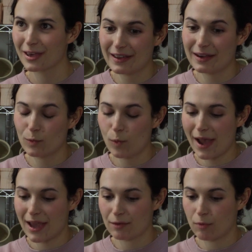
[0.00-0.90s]
In a
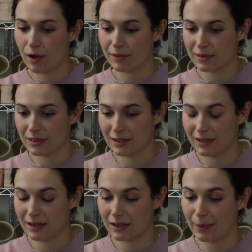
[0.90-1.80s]
way, rather than
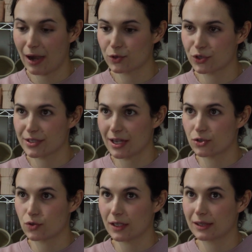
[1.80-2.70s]
thinking about just
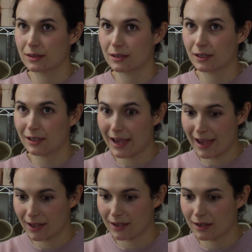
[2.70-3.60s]
centering the
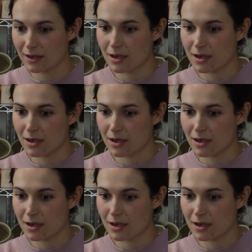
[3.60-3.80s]
clay,